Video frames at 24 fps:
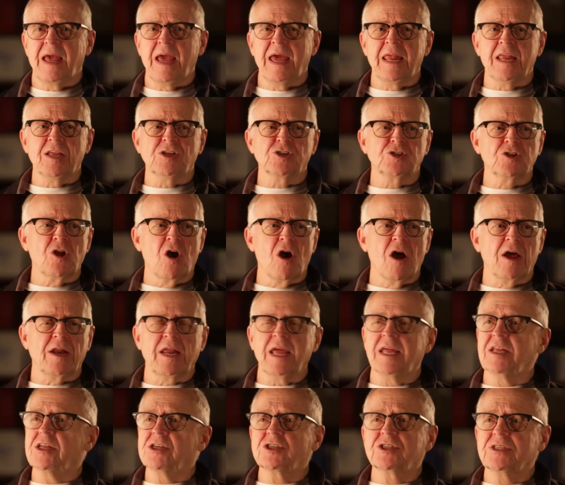And it's
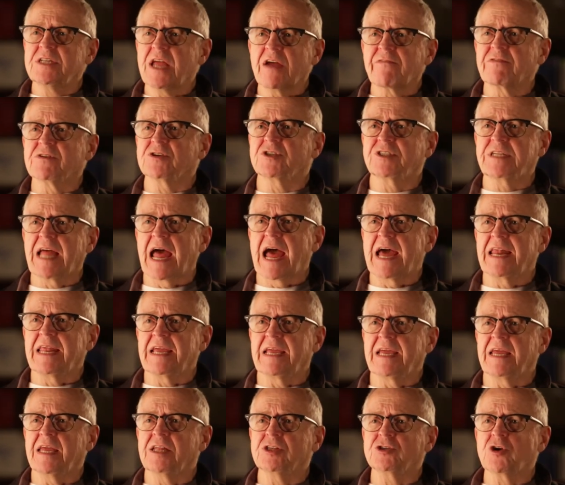not, and it's never static.
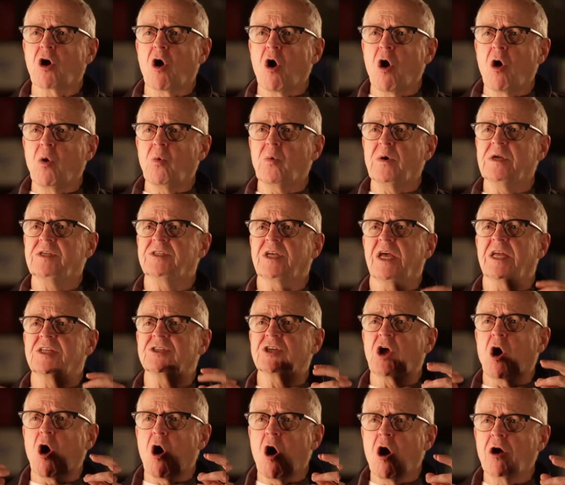It's always,
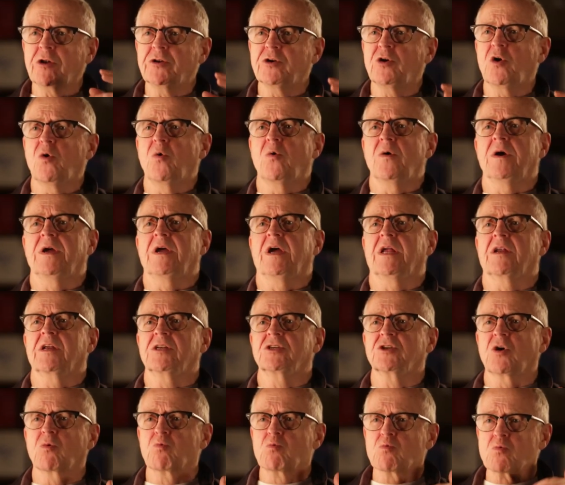it's ongoing, and
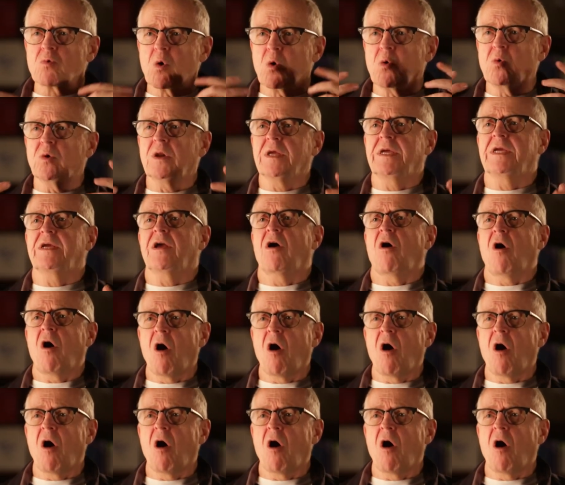it's a rolling,